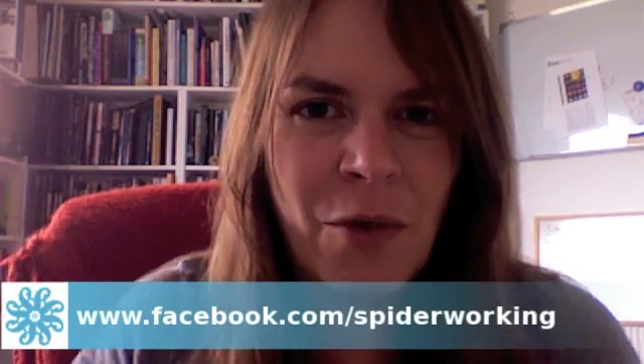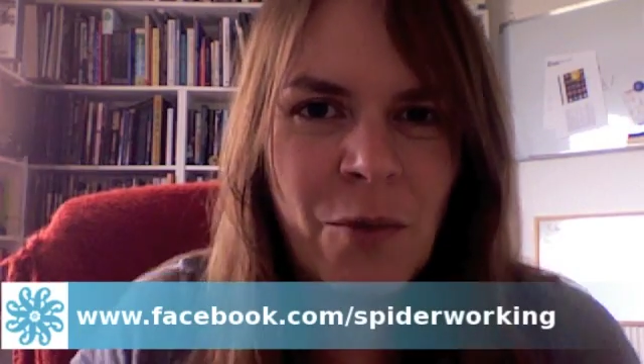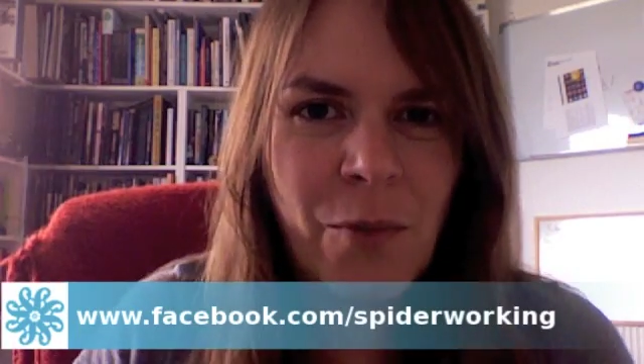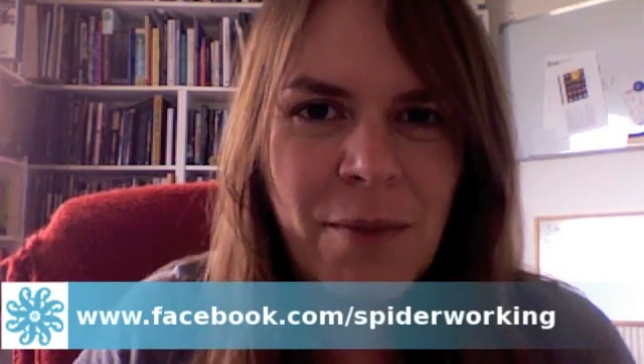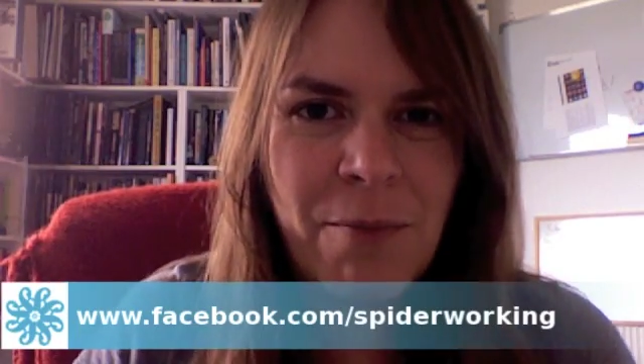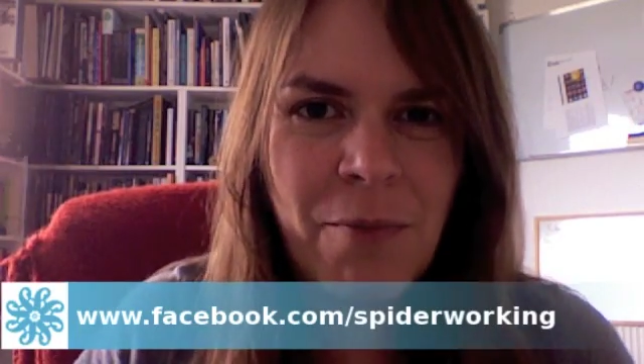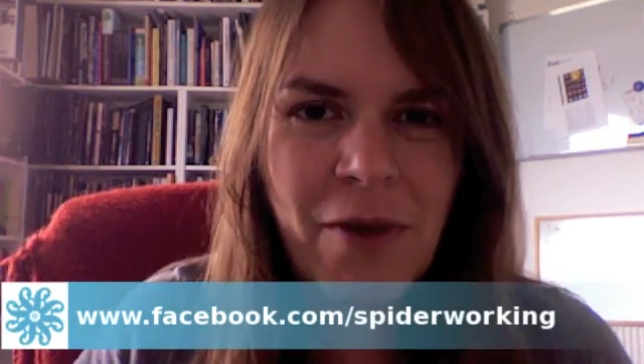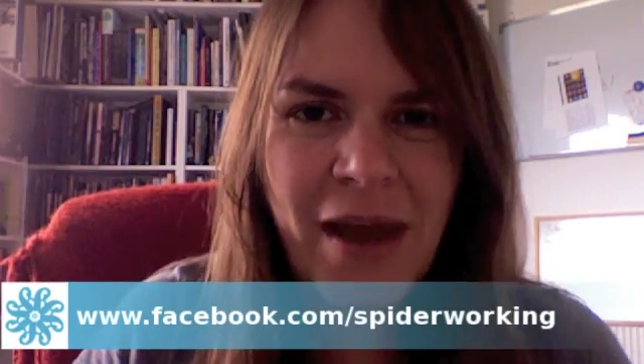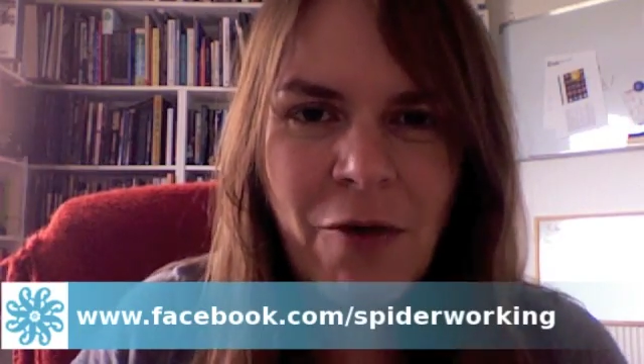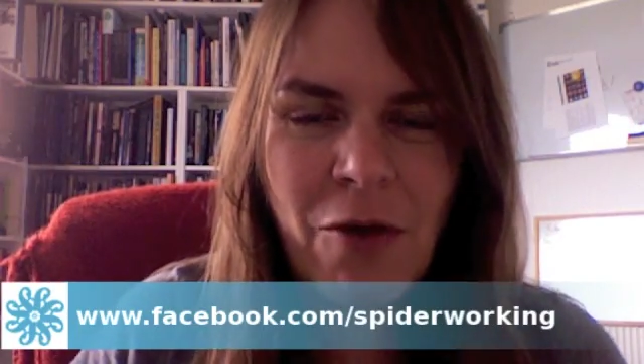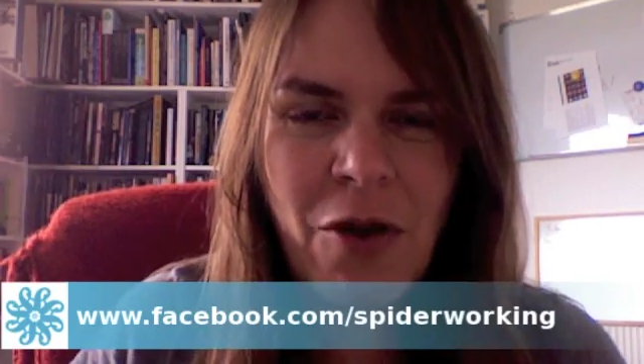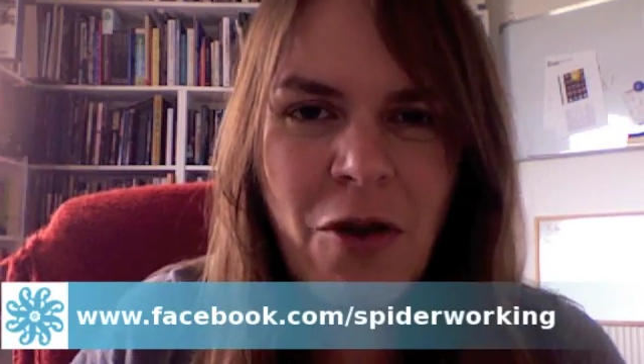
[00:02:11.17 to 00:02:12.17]
We put
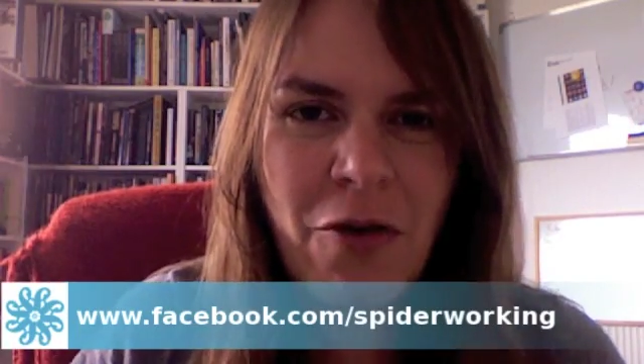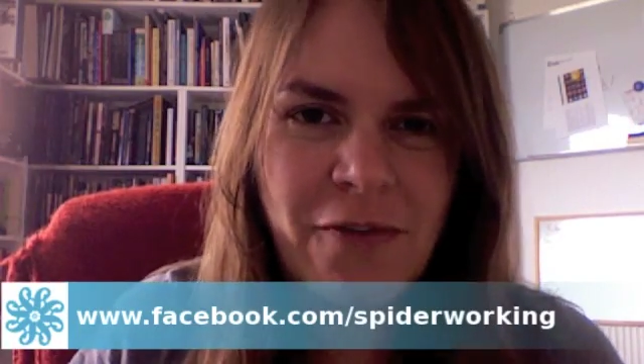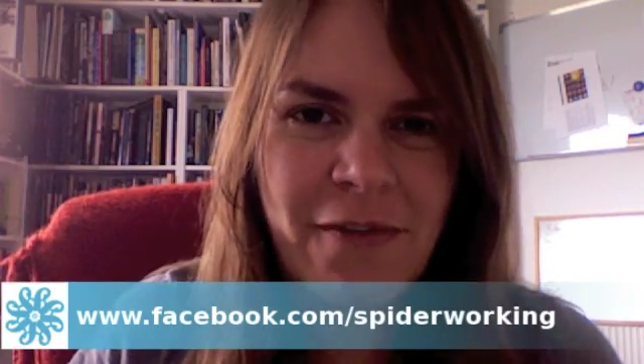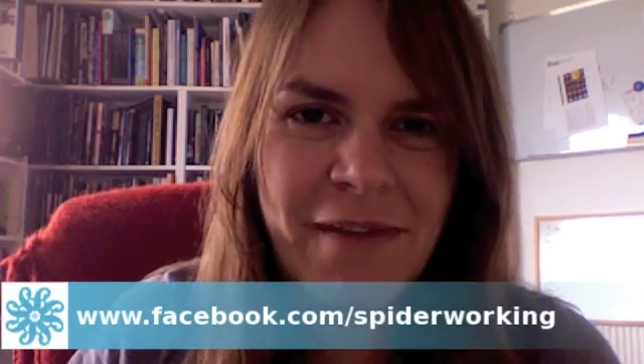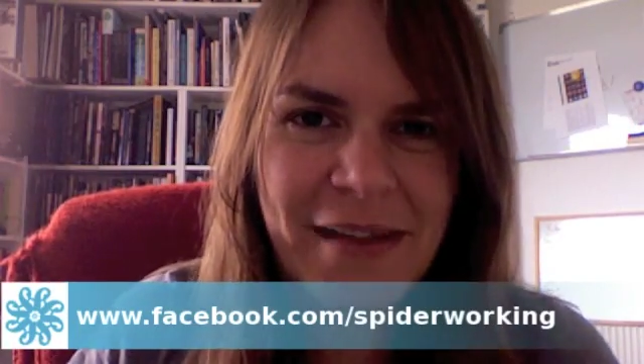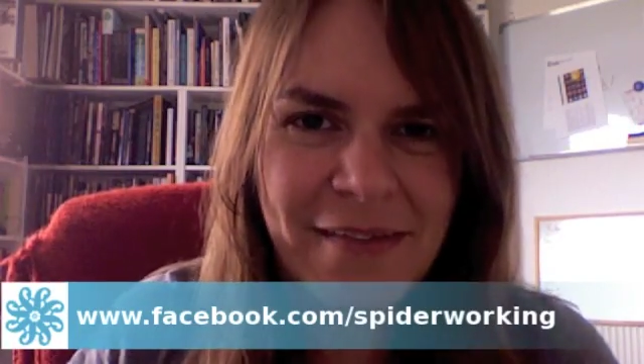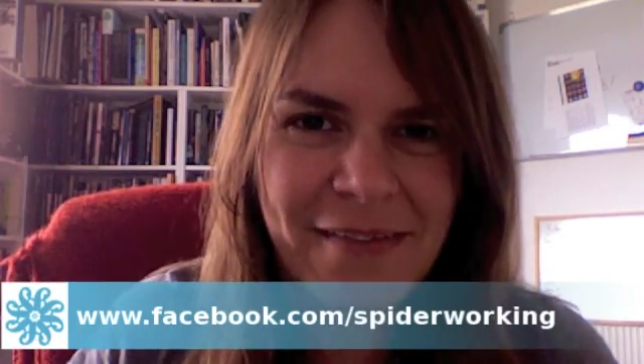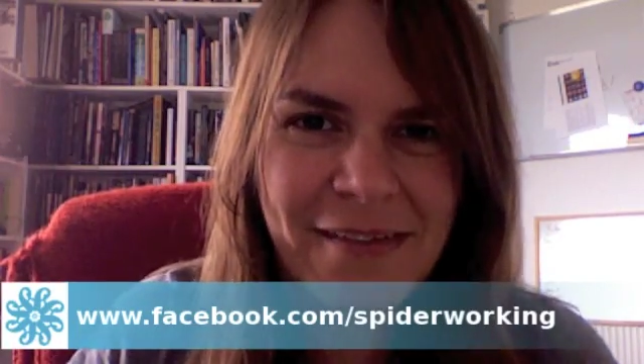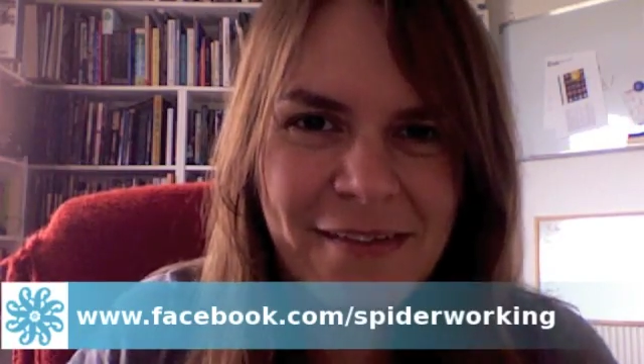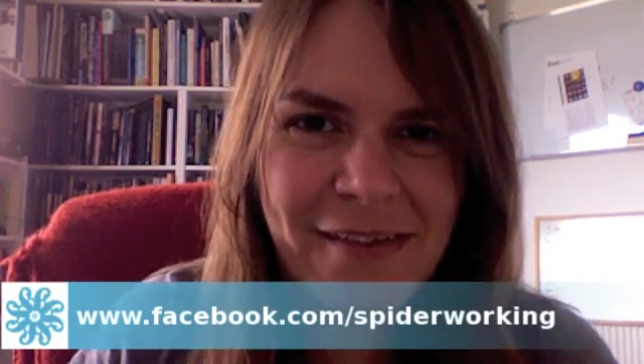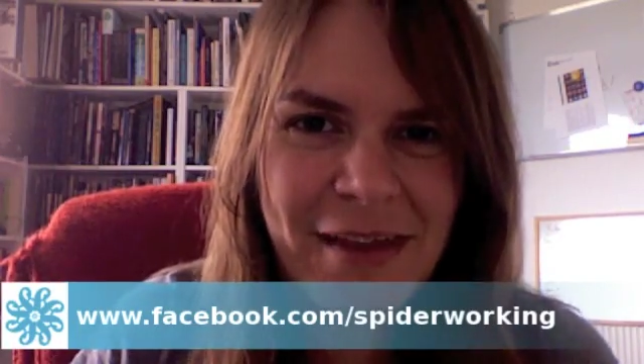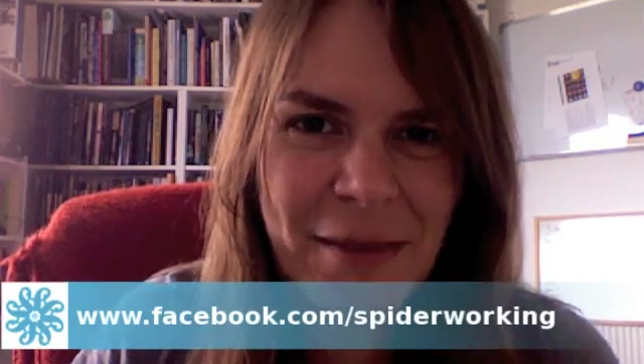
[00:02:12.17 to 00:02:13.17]
out lots of hints
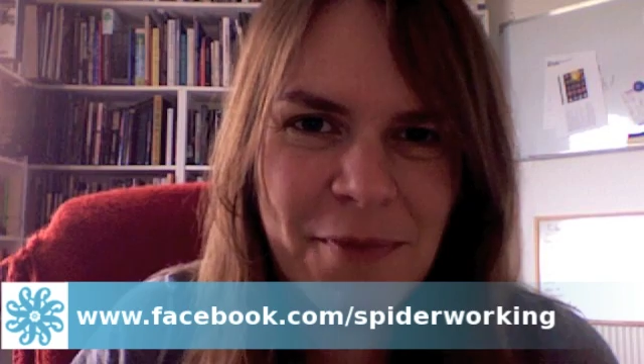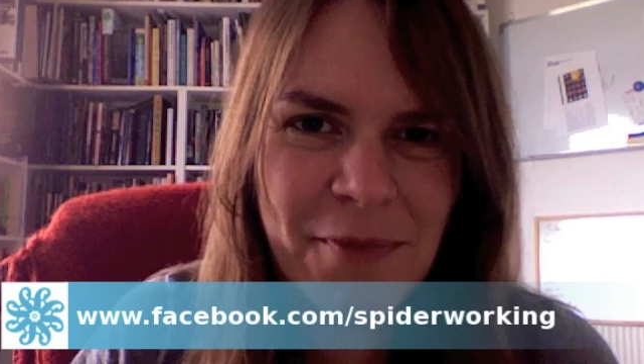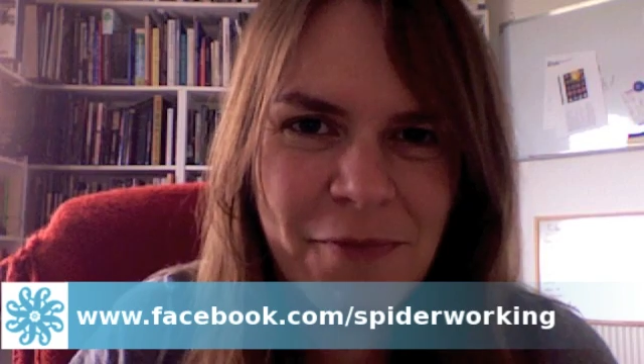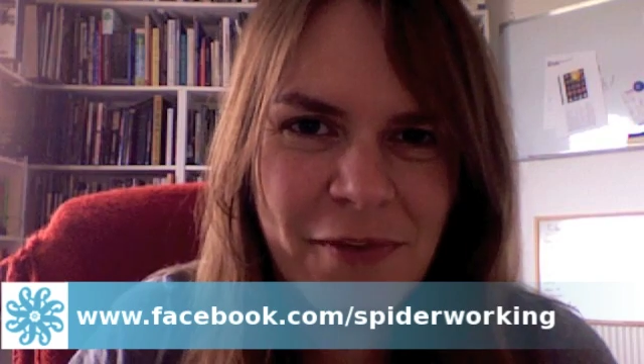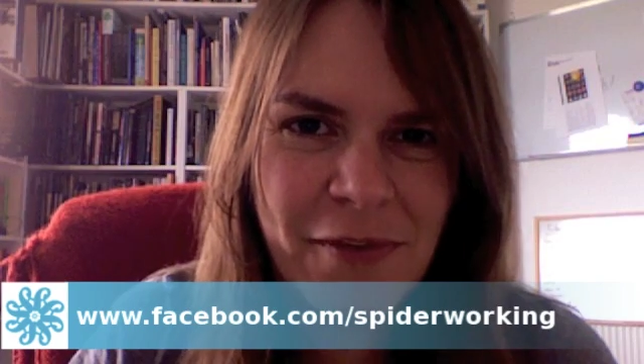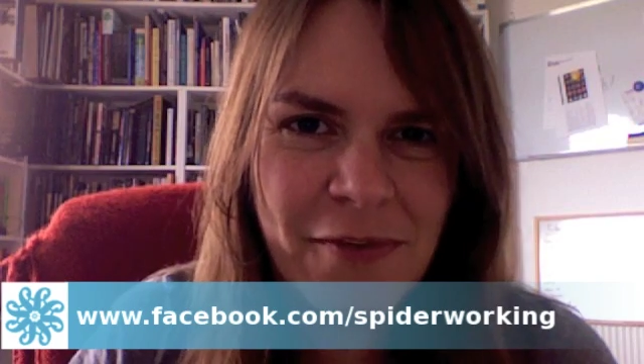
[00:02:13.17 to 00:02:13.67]
and tips for